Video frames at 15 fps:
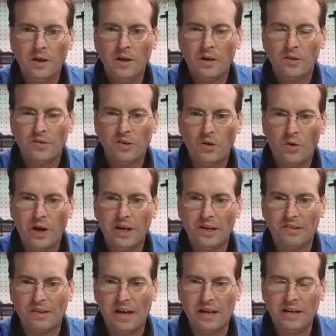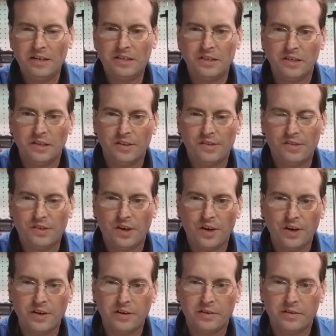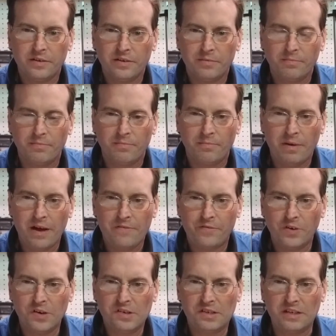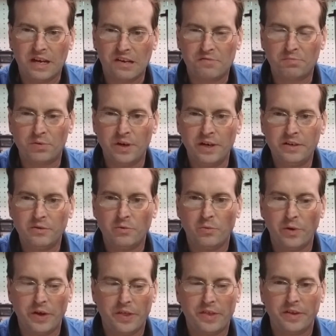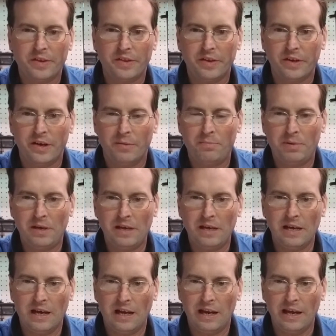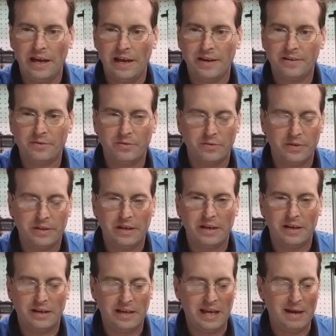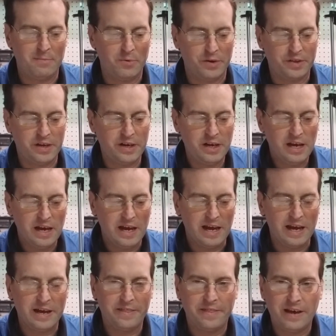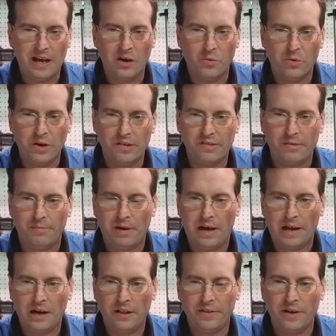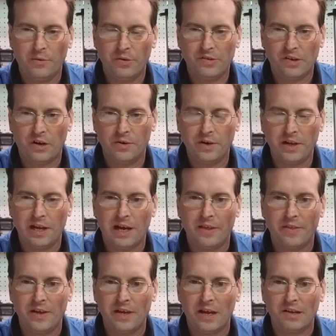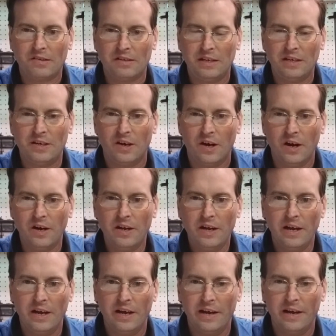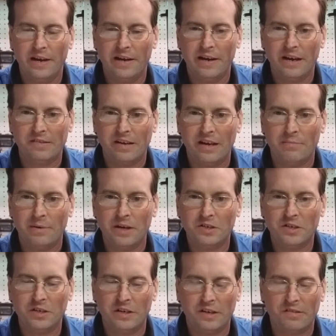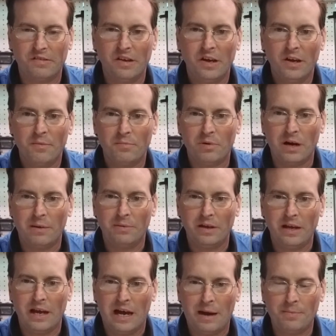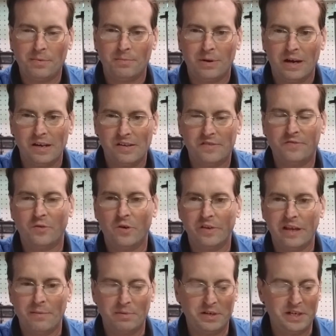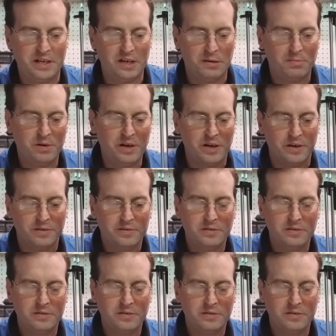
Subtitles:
So I decided to start my first test print with the PLA that came with it, and that was a model that was already on the SD card, and as I had mentioned, it's probably optimized for that particular printer.